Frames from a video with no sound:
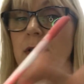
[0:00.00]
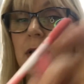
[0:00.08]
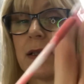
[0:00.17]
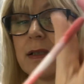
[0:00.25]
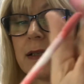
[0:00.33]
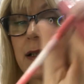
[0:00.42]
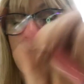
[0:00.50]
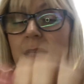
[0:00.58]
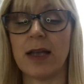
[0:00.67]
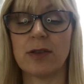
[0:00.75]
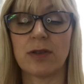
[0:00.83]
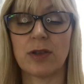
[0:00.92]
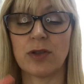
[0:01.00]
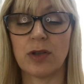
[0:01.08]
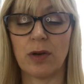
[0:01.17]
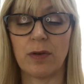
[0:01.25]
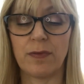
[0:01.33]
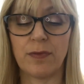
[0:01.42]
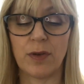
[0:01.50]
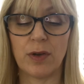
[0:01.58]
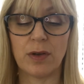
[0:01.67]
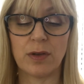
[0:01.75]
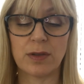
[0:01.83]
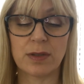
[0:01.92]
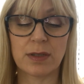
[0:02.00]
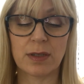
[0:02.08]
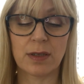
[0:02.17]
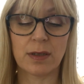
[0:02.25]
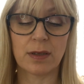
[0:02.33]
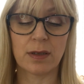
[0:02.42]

That's it there. Another doe foot.